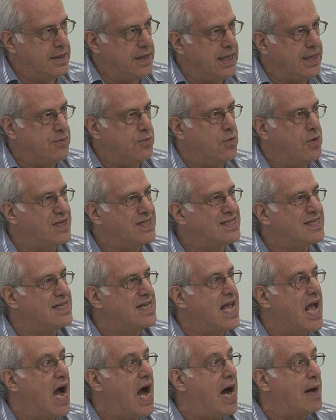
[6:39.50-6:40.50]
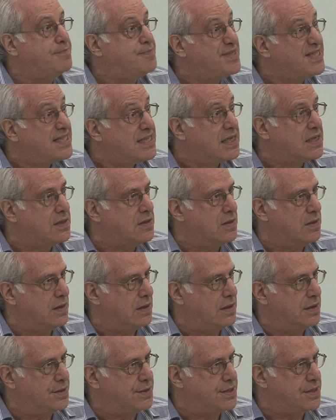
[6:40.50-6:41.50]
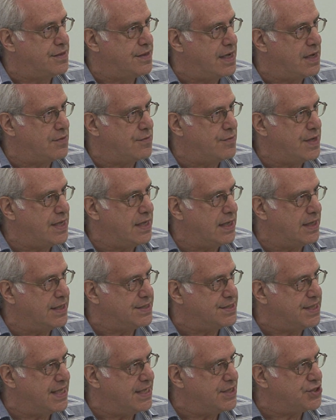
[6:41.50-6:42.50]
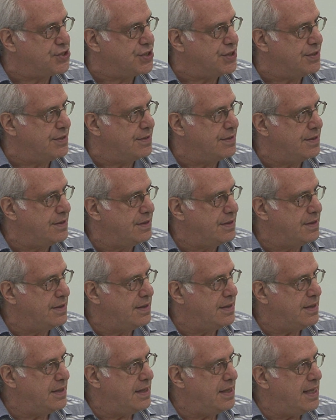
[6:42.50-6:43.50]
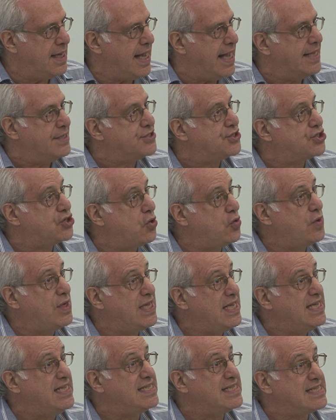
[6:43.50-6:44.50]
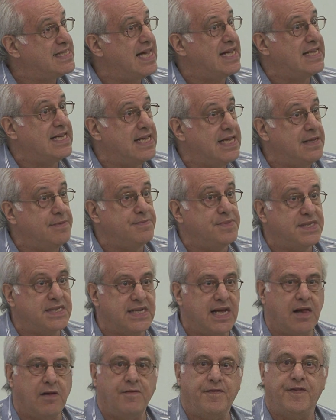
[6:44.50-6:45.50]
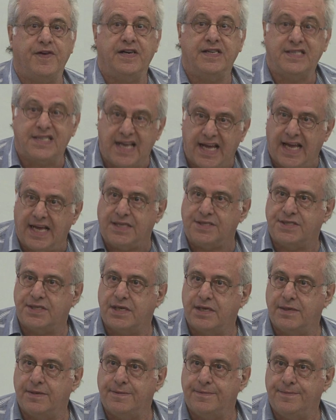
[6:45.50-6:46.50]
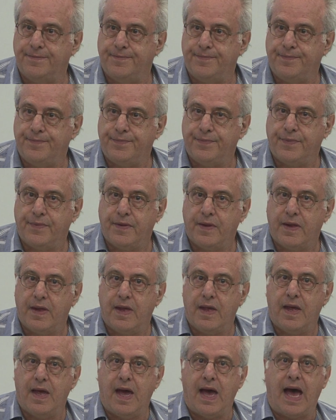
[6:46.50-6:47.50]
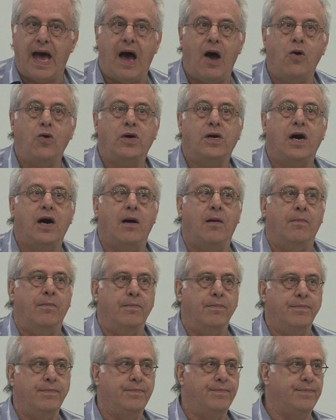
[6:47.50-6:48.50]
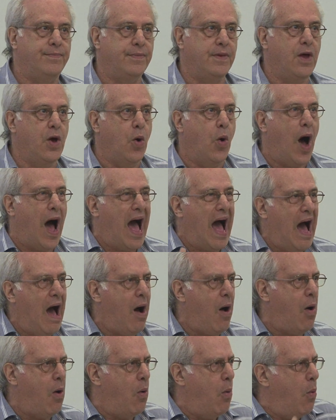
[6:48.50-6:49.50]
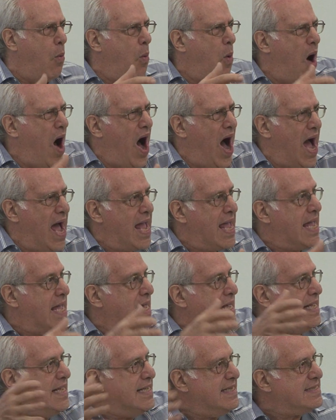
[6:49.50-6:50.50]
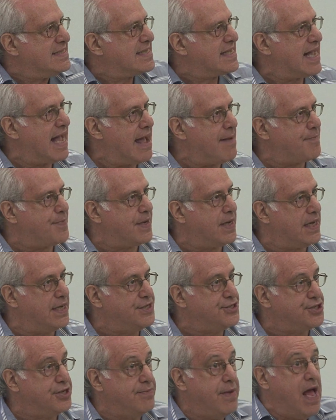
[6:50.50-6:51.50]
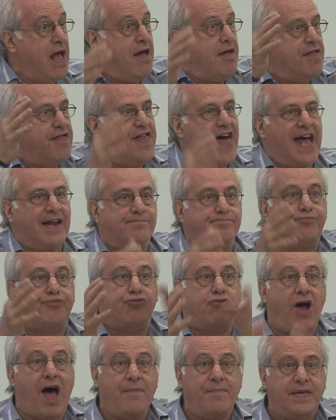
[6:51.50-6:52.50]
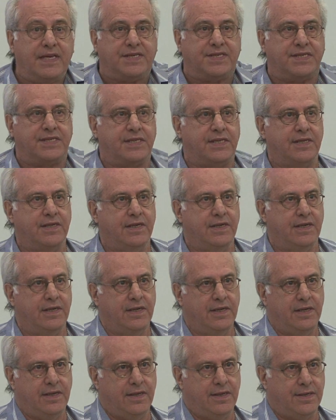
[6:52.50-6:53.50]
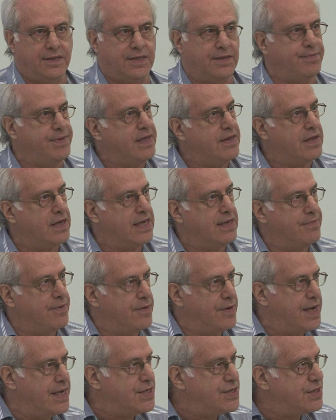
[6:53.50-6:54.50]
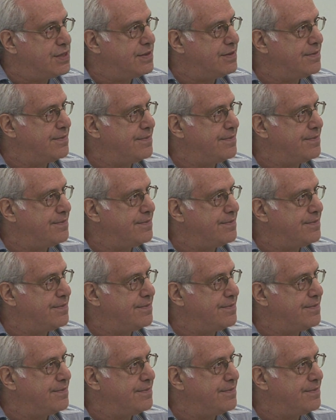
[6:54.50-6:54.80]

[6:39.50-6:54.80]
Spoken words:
it was the obstacle to their realization. And so he set himself a task. How come? How? Why is capitalism that promised to be the liberation?